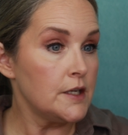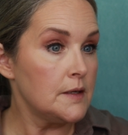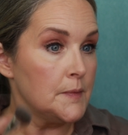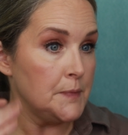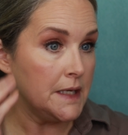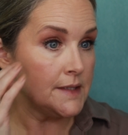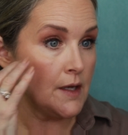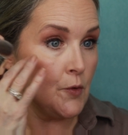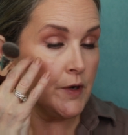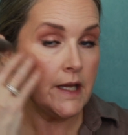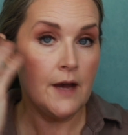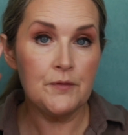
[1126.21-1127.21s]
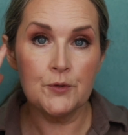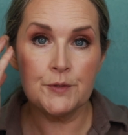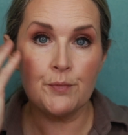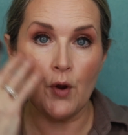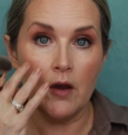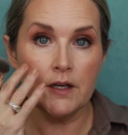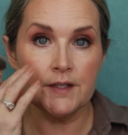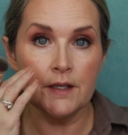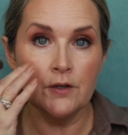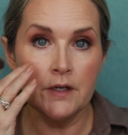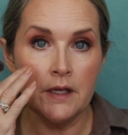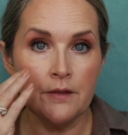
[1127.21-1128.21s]
because I already have those products
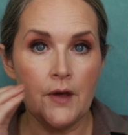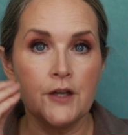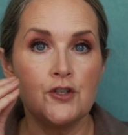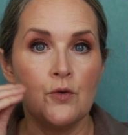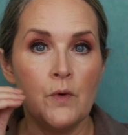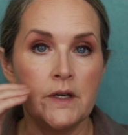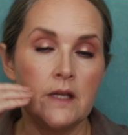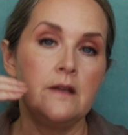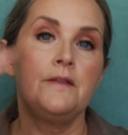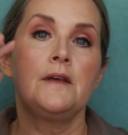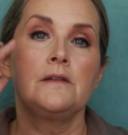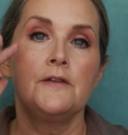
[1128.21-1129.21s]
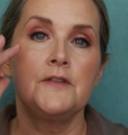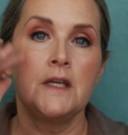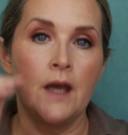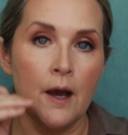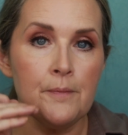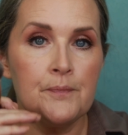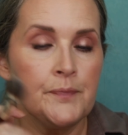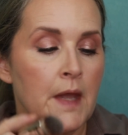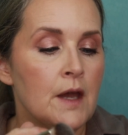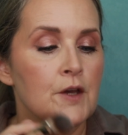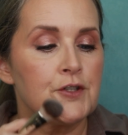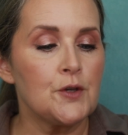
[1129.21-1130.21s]
underneath. I don't want anything lifting up.
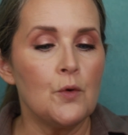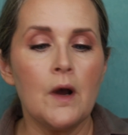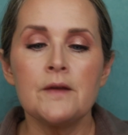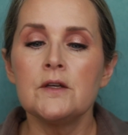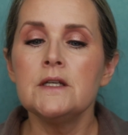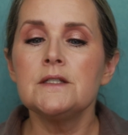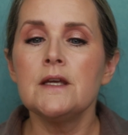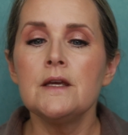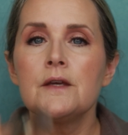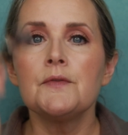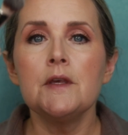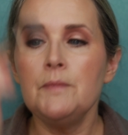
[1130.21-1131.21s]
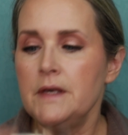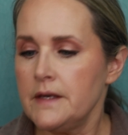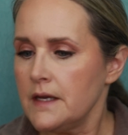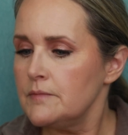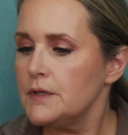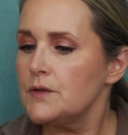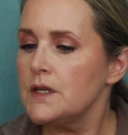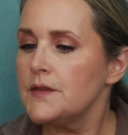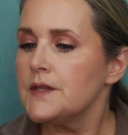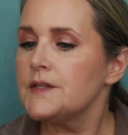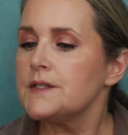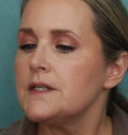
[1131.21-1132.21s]
So I'm going to take the BK Beauty.
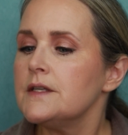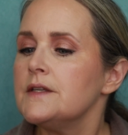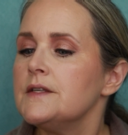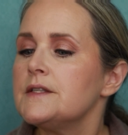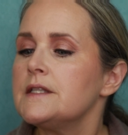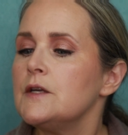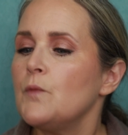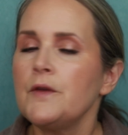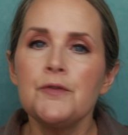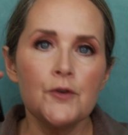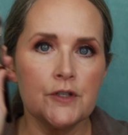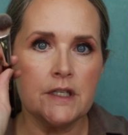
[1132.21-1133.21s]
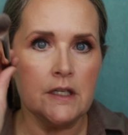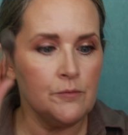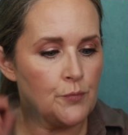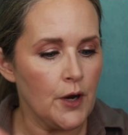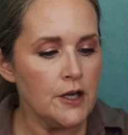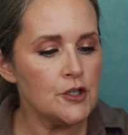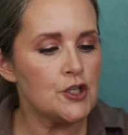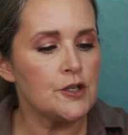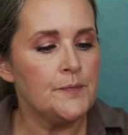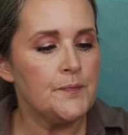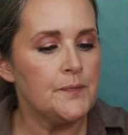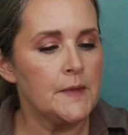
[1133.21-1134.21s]
This is the 113 brush.
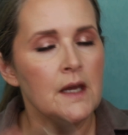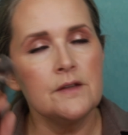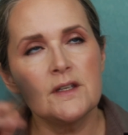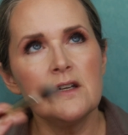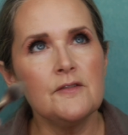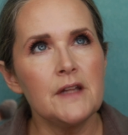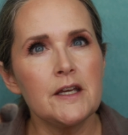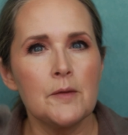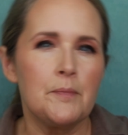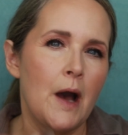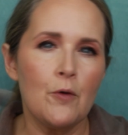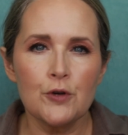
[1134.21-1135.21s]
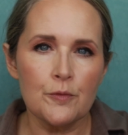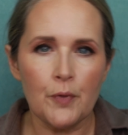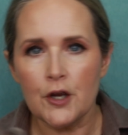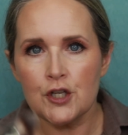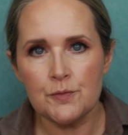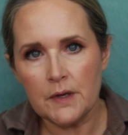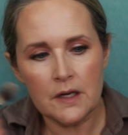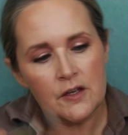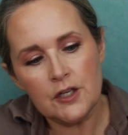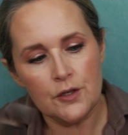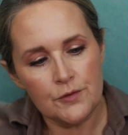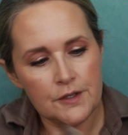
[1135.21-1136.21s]
It's kind of like a powder brush, but I'm going to
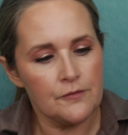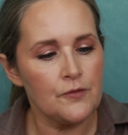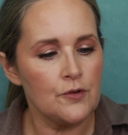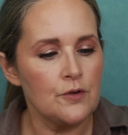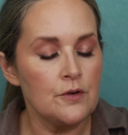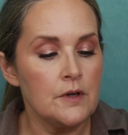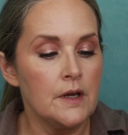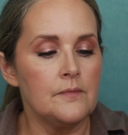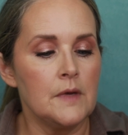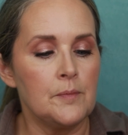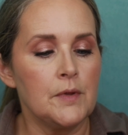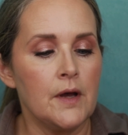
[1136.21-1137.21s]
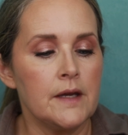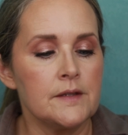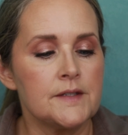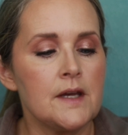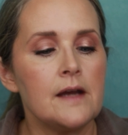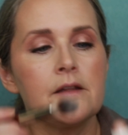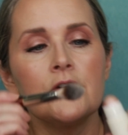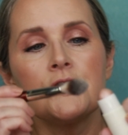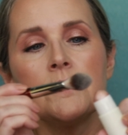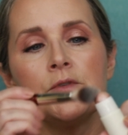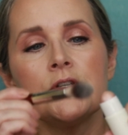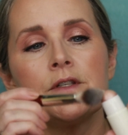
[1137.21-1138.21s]
use it for applying this highlighter. So I'm
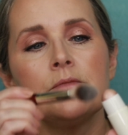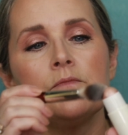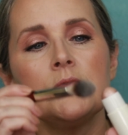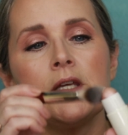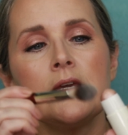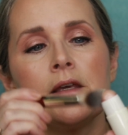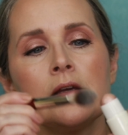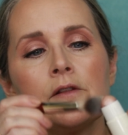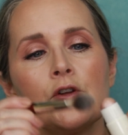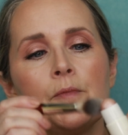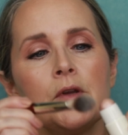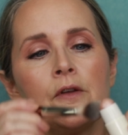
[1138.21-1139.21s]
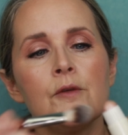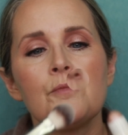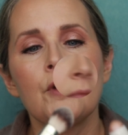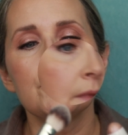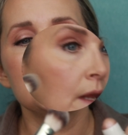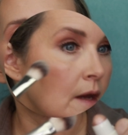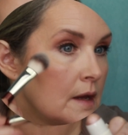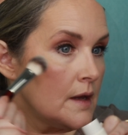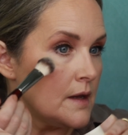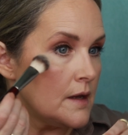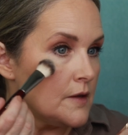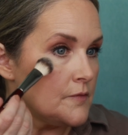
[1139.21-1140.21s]
just taking a little bit on the brush
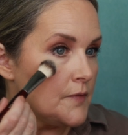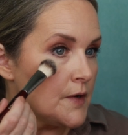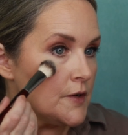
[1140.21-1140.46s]
and very